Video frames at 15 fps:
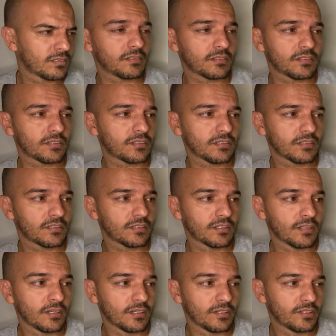
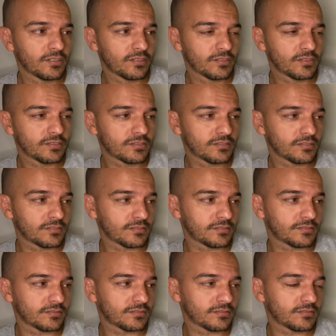
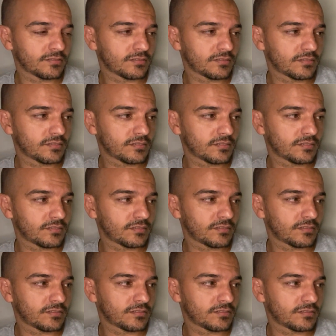
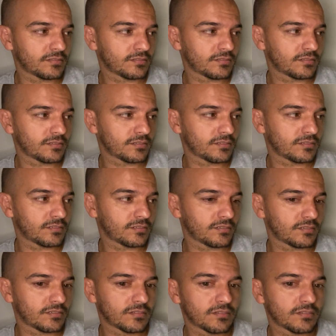This person isn't speaking.